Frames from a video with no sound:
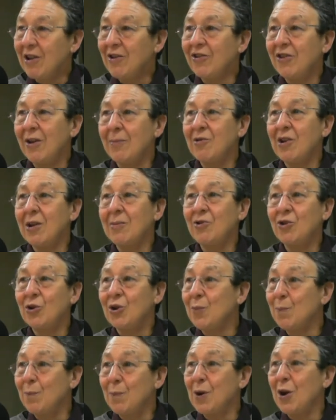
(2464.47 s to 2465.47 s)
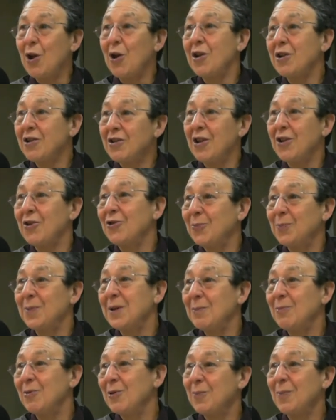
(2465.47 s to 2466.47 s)
And sometimes you can plant those
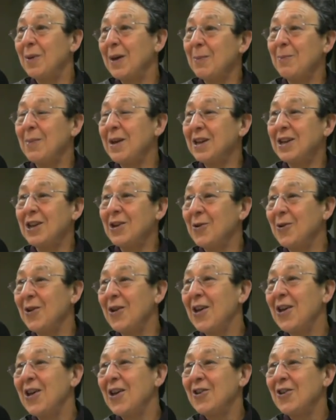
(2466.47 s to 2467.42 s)
people by making